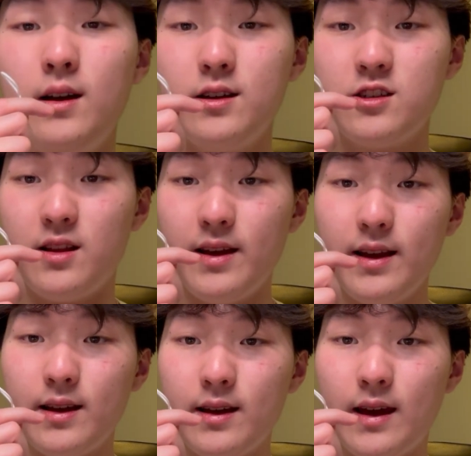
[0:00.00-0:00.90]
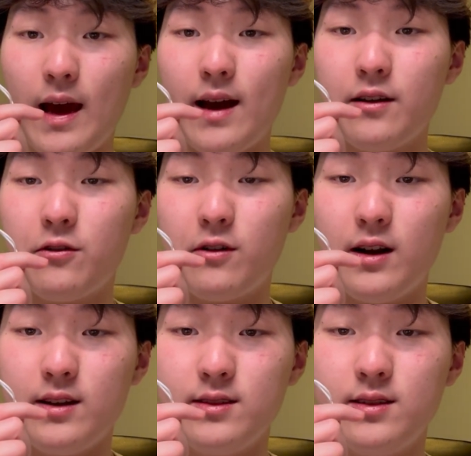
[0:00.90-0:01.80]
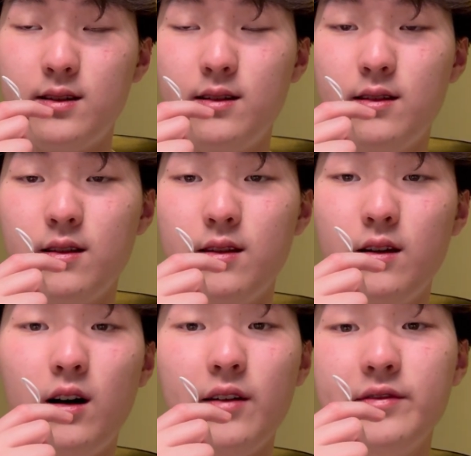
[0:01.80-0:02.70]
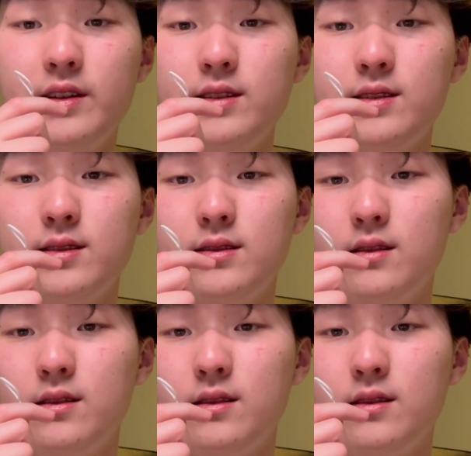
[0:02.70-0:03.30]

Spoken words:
Schelling categorized all of these